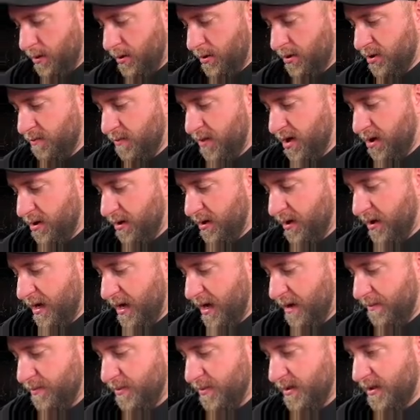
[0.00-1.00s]
Jahmyr
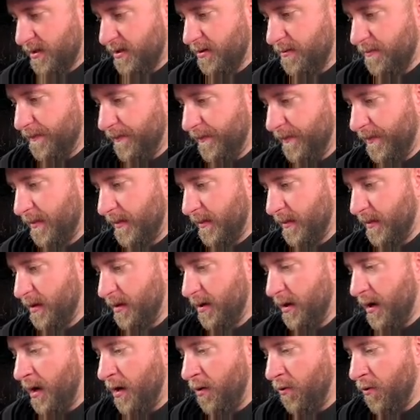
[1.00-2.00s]
Gibbs
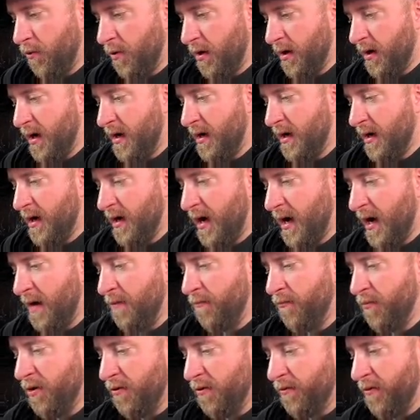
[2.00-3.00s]
out of
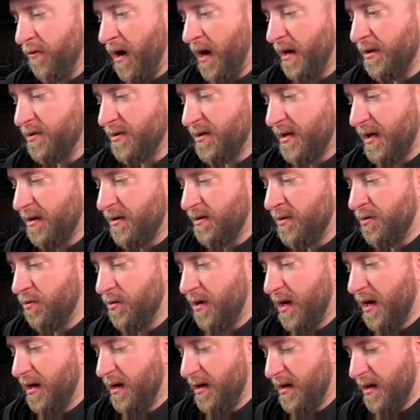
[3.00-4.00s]
199, Will Rogers out of
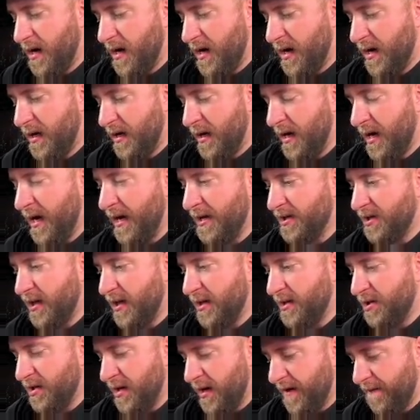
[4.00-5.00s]
299,
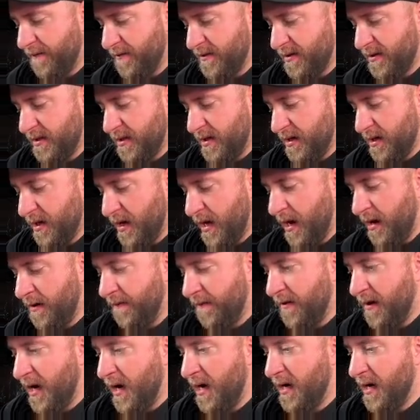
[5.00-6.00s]
KJ Jefferson out
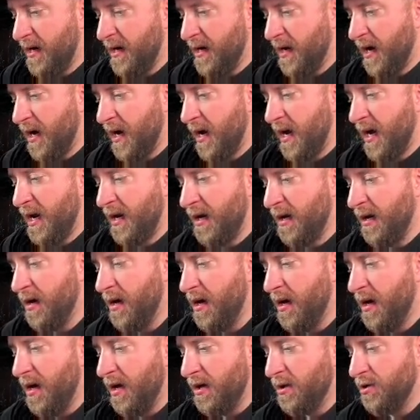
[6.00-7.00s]
of 99,
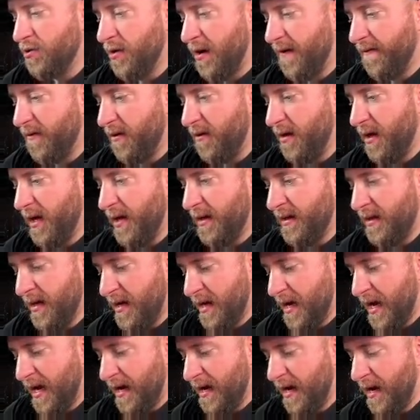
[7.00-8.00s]
Trevor
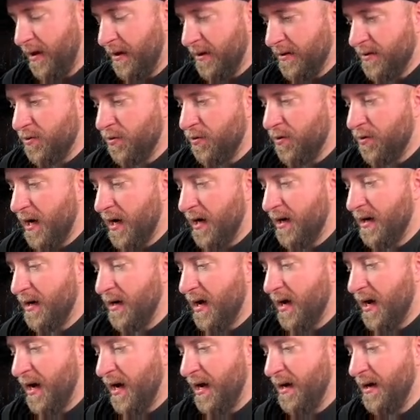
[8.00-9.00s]
Etienne out of
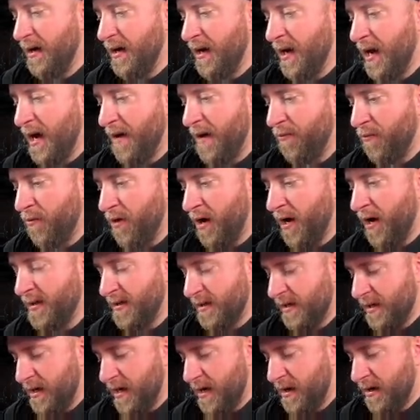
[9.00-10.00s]
299, Cam
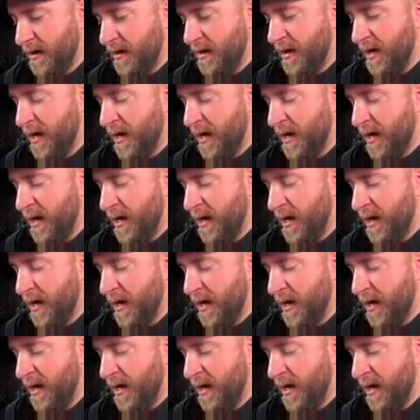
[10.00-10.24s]
Rising out of